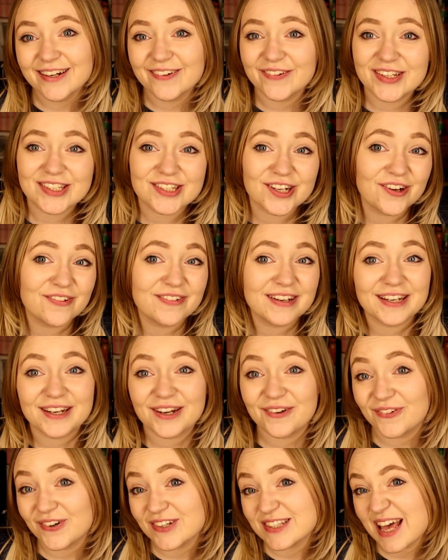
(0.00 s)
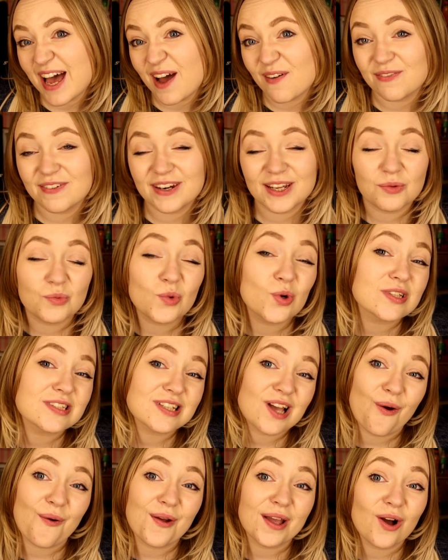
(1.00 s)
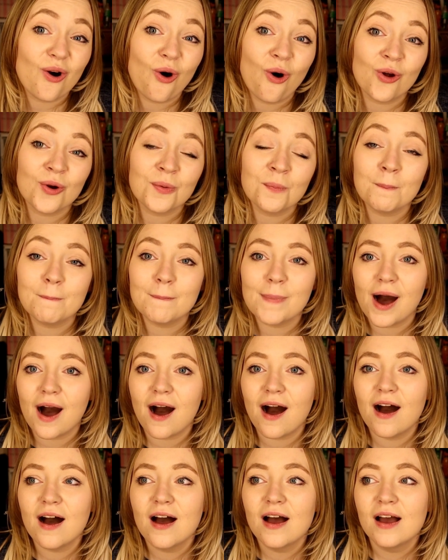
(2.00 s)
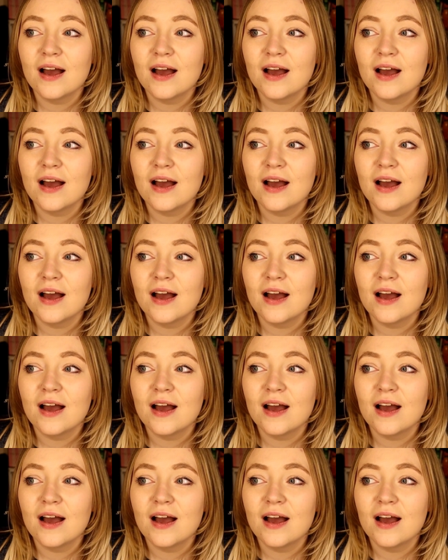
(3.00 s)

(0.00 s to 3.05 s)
We don't really know what's happening, what's going on, but